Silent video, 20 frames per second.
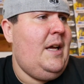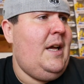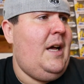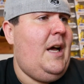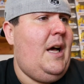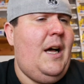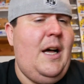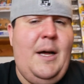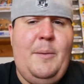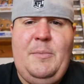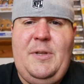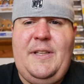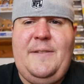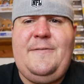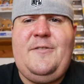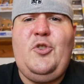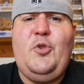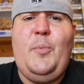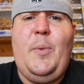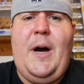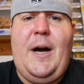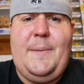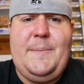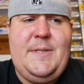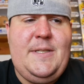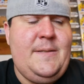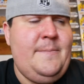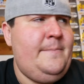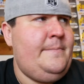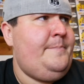Uh, I believe two
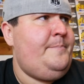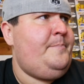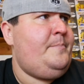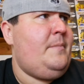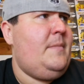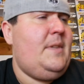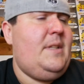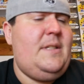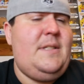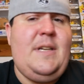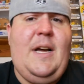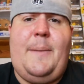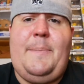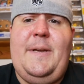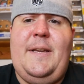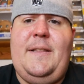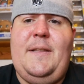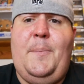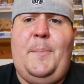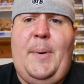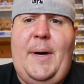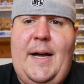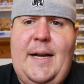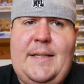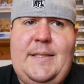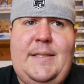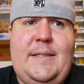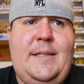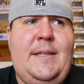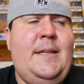pops. Top hit in the
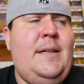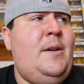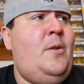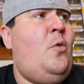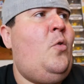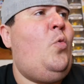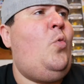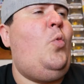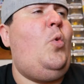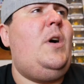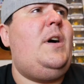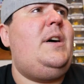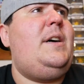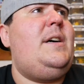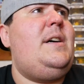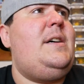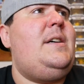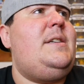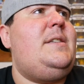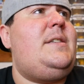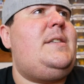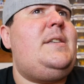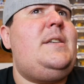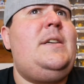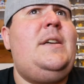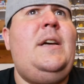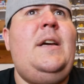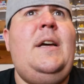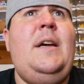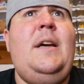box
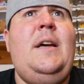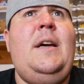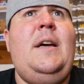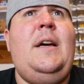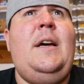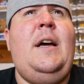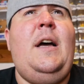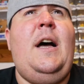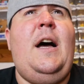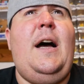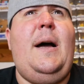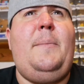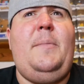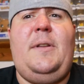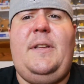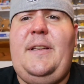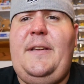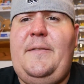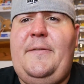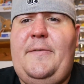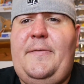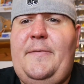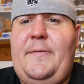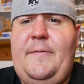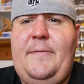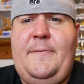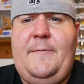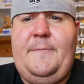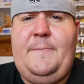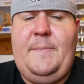was, I
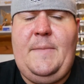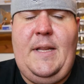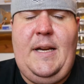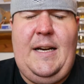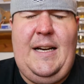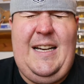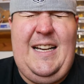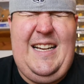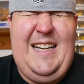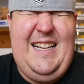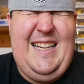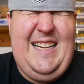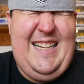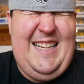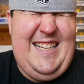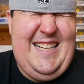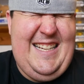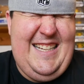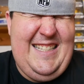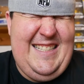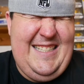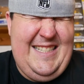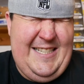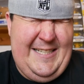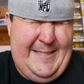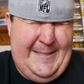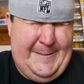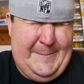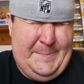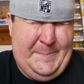believe, uh,
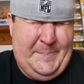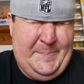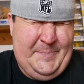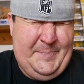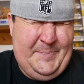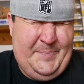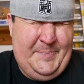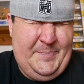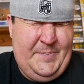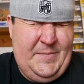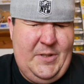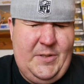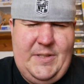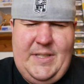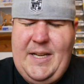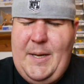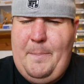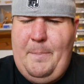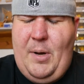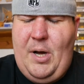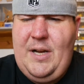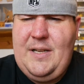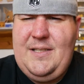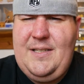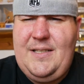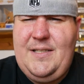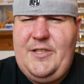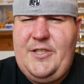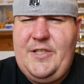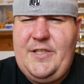it was like a
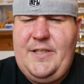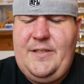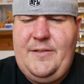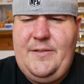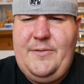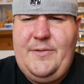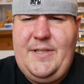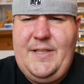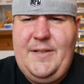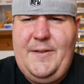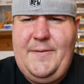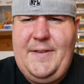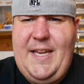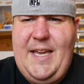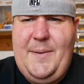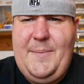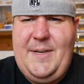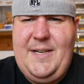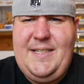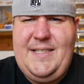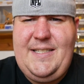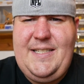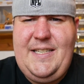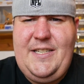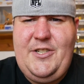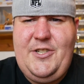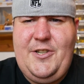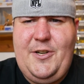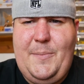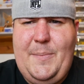BoxLunch exclusive. Came in a
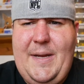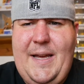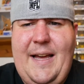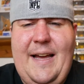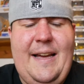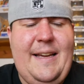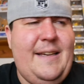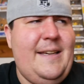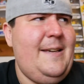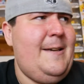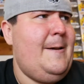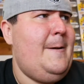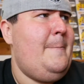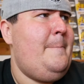t shirt pack.